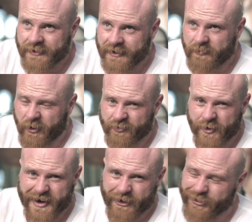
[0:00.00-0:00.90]
and then post
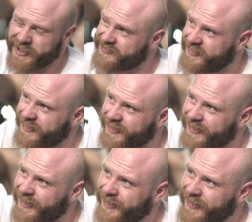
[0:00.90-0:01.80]
workout goodies.
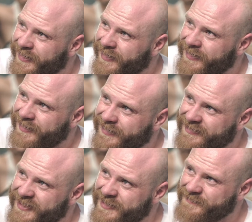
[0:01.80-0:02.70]

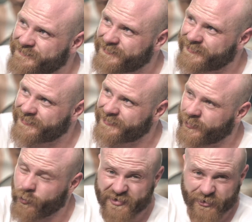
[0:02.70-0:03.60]
That's it.
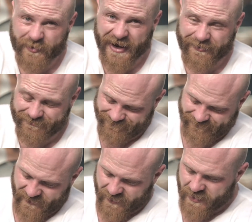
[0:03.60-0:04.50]
Always cool down.
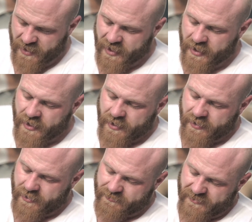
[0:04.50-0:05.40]

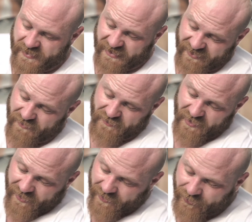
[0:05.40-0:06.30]
Um, that's another
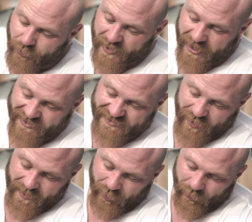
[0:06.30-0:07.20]
thing. Cool down is
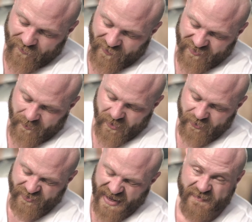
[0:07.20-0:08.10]
quite important for someone
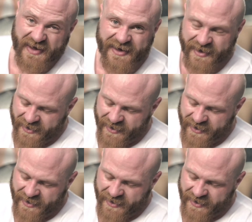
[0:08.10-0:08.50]
who's heavy.